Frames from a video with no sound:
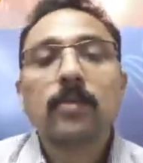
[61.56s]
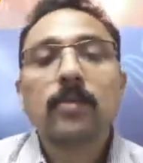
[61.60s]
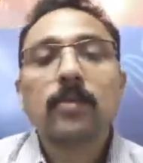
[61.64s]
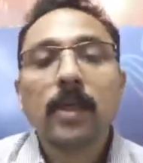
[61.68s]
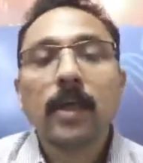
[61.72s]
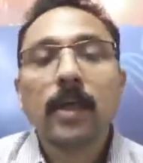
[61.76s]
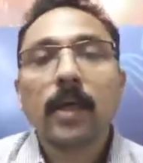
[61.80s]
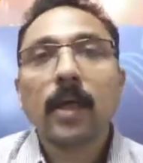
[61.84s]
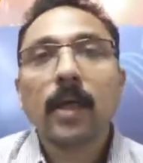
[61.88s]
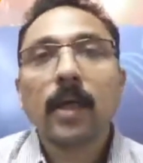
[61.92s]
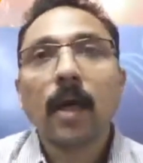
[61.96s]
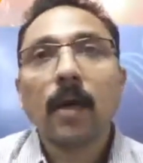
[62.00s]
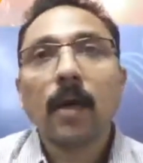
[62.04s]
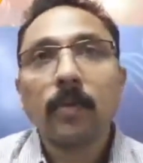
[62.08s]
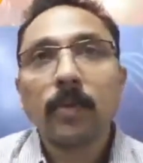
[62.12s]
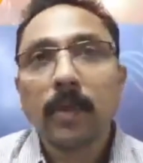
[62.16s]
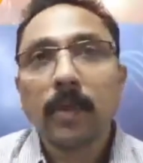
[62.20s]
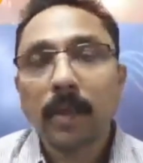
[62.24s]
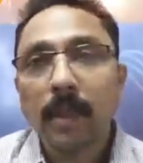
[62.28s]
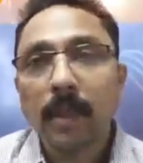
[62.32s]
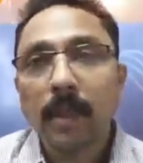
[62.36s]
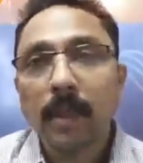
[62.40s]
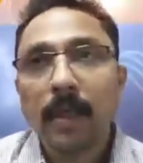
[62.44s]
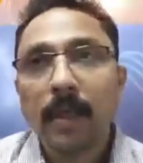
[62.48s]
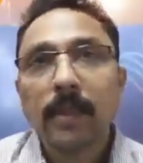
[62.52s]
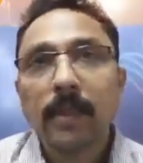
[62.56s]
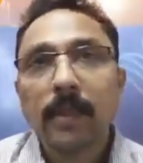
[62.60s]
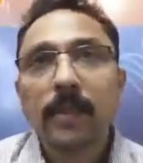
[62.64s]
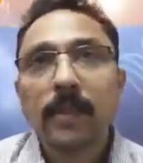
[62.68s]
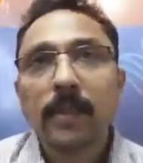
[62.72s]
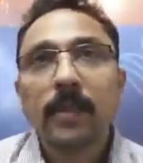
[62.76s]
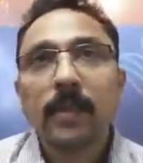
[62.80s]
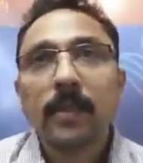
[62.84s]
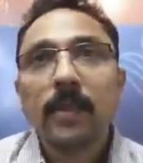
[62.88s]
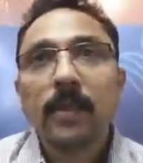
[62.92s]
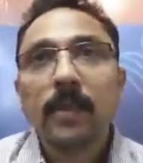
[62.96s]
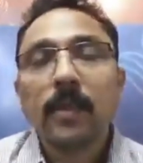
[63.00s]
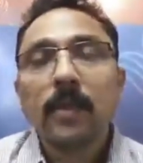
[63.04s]
the cloud, and
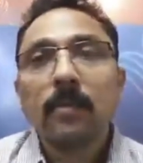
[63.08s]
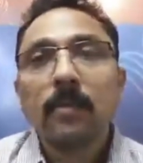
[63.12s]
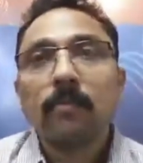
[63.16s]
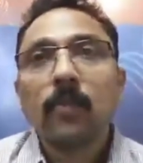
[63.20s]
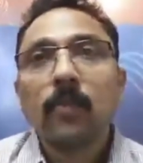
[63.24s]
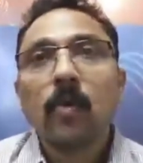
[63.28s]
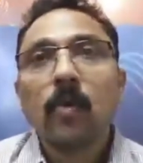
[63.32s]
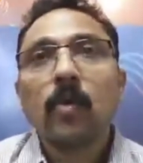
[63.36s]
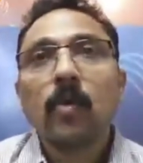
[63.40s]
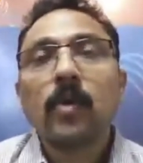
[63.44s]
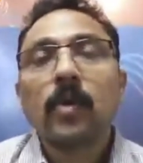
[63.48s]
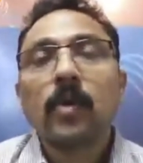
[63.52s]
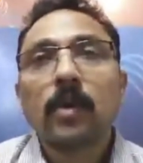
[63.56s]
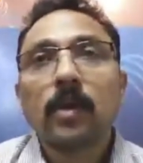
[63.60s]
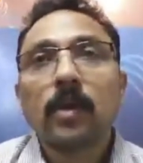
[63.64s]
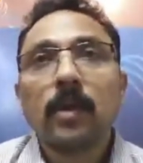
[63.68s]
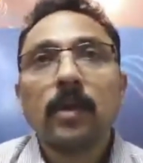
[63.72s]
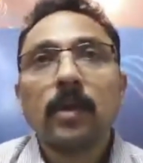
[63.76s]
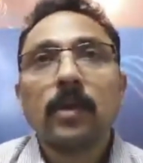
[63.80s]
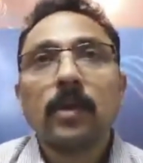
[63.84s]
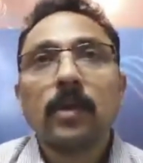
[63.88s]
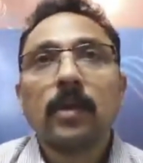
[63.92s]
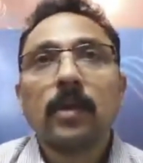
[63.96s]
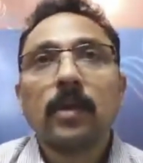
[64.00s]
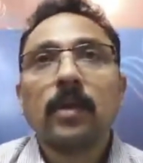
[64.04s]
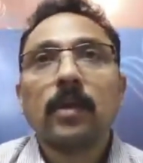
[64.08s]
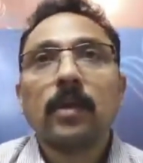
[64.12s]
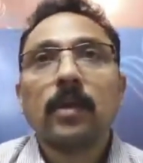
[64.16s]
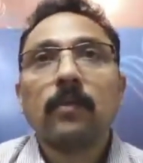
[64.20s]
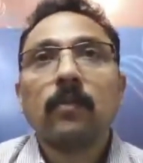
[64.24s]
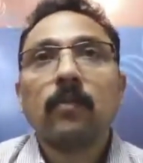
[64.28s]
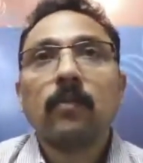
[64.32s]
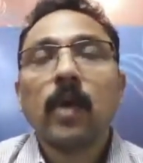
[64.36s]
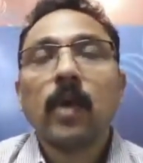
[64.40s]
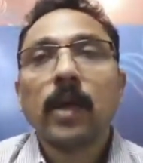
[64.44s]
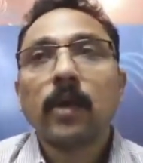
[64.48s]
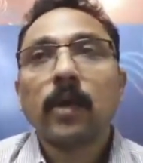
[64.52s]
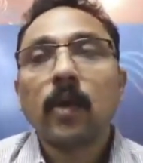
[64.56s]
more
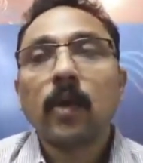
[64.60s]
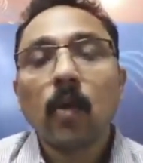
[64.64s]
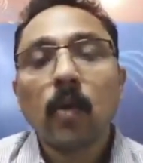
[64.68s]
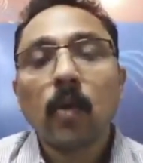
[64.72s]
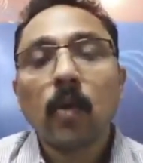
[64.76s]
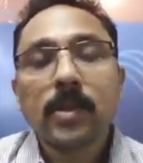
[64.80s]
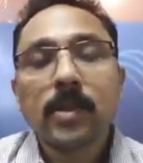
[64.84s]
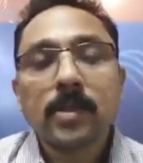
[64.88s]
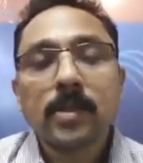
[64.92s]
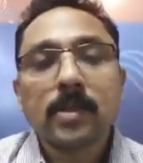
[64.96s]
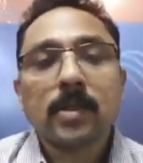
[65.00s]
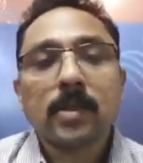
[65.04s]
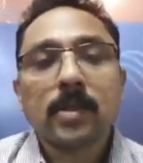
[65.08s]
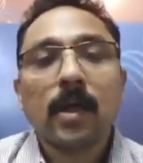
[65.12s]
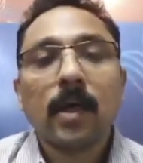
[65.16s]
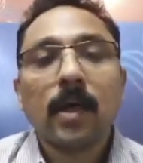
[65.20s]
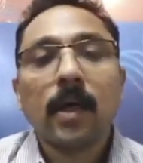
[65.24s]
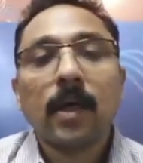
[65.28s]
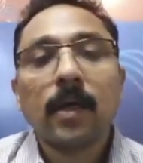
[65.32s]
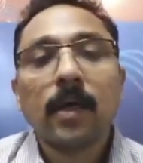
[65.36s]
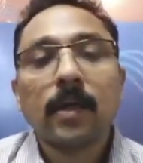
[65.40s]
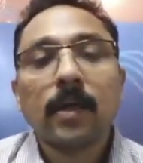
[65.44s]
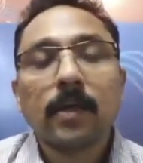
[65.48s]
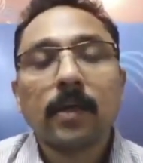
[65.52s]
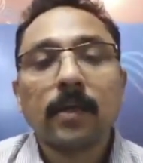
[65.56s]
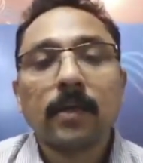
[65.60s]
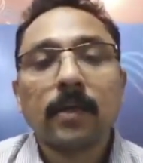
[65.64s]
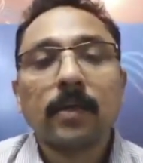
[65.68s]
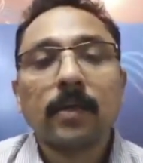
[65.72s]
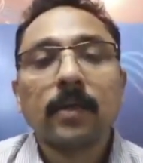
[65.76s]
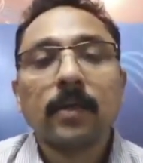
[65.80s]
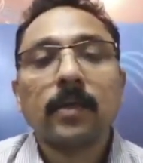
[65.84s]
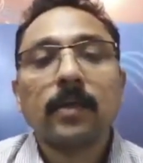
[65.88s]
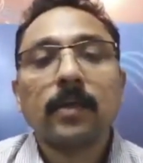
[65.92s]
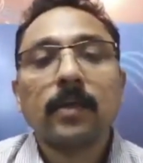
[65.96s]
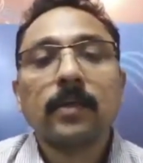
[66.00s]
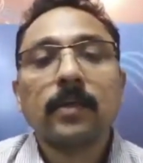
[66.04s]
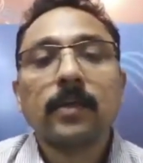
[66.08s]
workloads
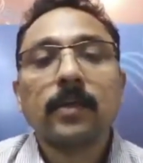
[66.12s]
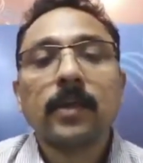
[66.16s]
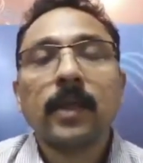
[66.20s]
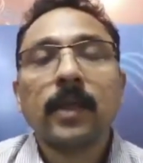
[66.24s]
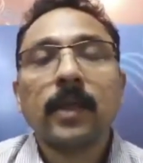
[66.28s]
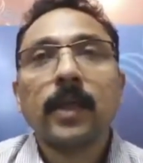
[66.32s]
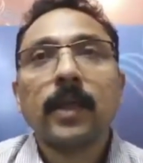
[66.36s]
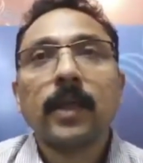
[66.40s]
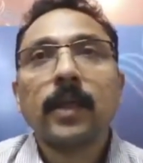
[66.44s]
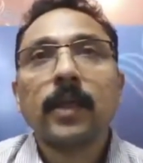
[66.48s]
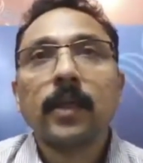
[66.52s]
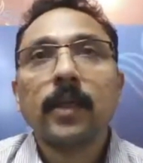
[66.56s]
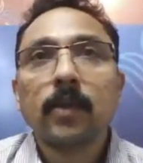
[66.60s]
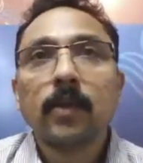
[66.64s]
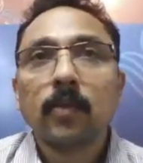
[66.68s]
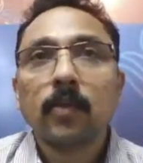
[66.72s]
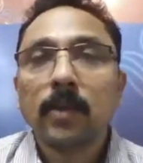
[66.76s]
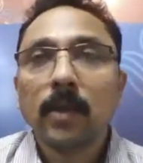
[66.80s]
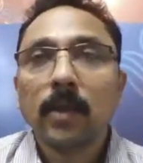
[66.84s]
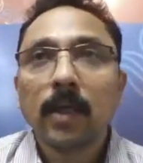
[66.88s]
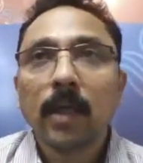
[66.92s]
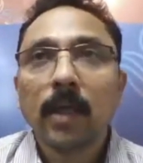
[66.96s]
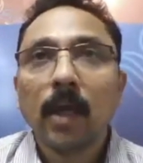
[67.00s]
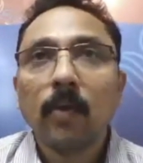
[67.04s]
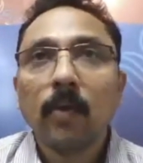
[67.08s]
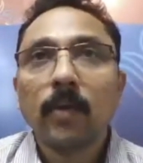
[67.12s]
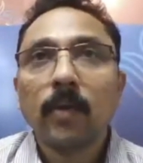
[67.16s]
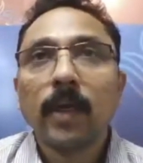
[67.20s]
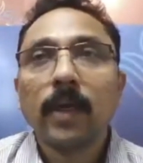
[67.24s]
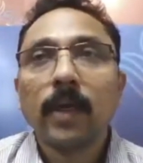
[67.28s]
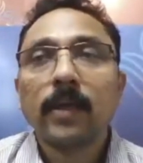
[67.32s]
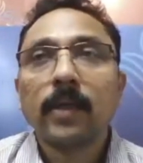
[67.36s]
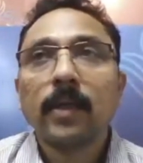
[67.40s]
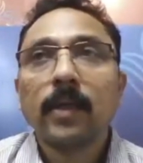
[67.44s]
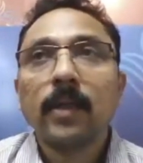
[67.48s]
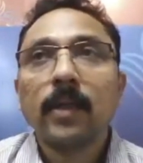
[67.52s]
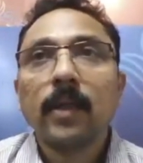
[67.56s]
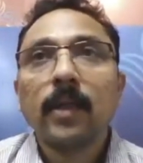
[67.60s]
are getting into the cloud,
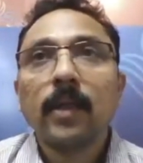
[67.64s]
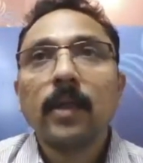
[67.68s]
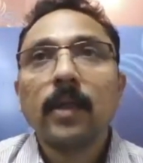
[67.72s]
and